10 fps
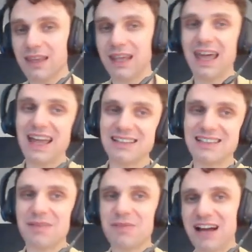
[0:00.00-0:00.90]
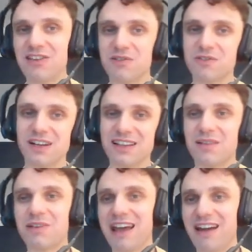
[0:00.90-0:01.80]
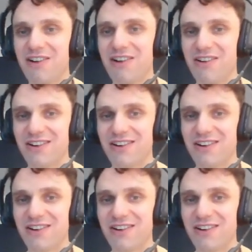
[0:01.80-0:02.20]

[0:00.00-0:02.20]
and some kind of random error,